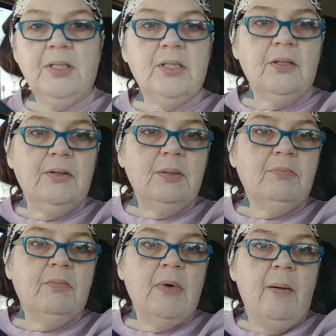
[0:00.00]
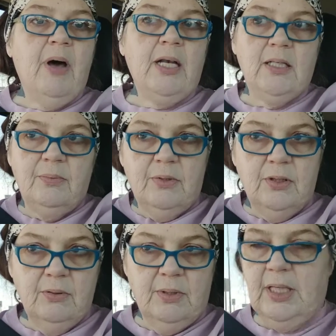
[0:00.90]
and so I might as well
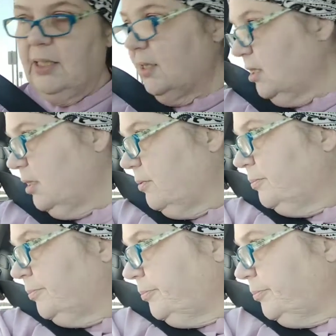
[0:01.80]
do what I need to do.